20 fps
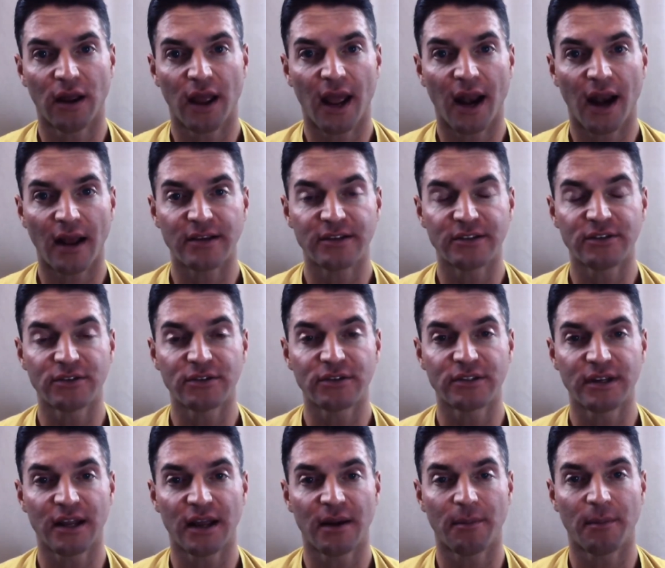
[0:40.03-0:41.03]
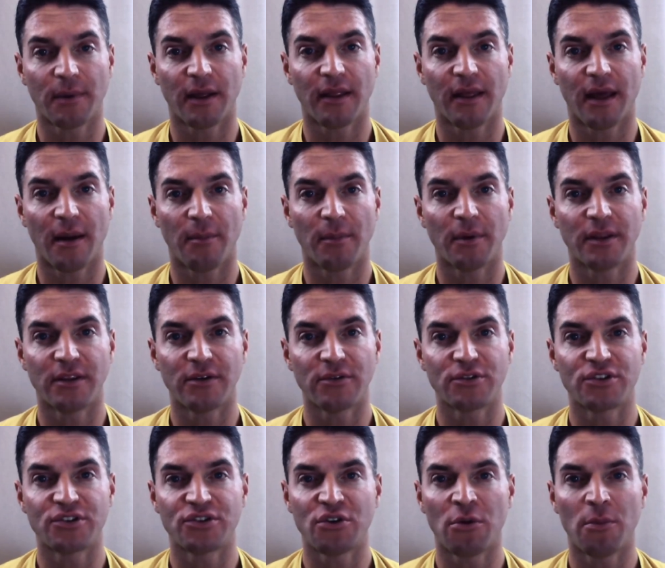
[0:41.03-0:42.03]
and I still stand by that, but
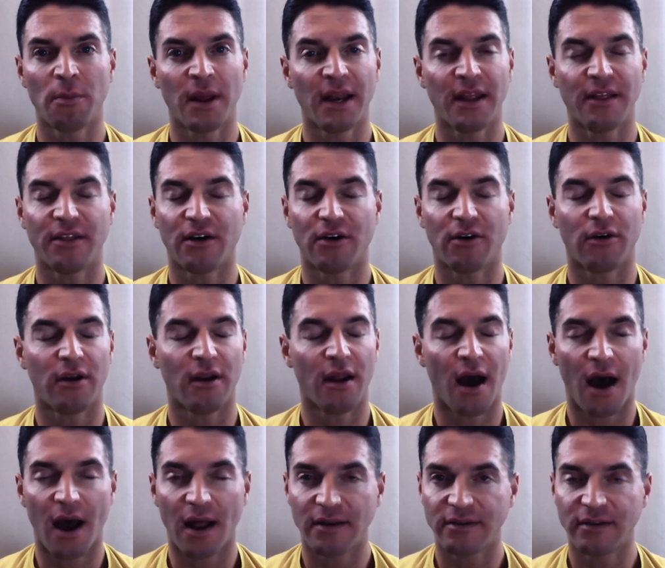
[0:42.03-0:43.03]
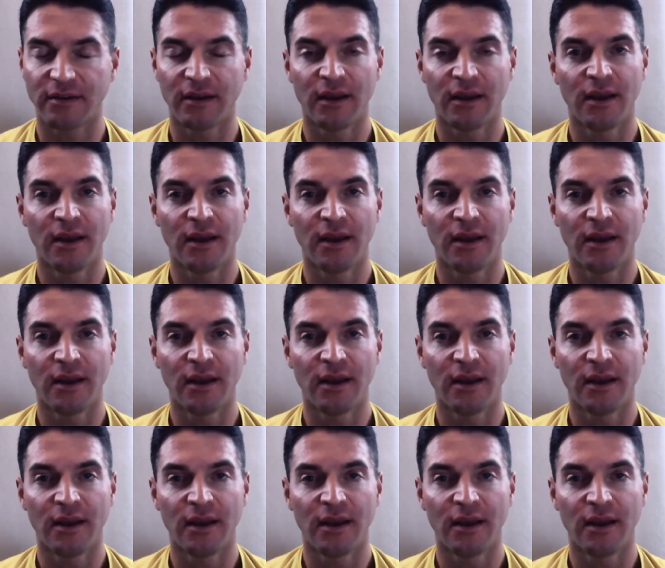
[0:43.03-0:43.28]
there's so many that are not.